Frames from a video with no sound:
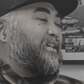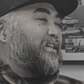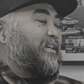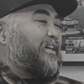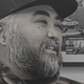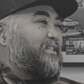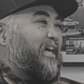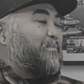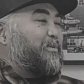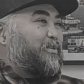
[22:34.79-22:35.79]
to.
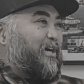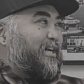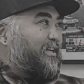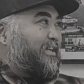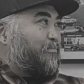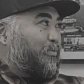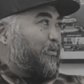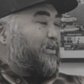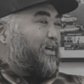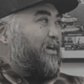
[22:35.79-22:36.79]
Tommy would try to like
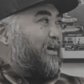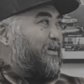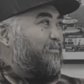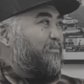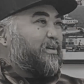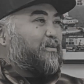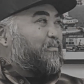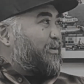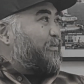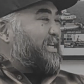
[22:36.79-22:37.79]
pull a gun on him,
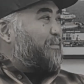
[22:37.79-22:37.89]
but it was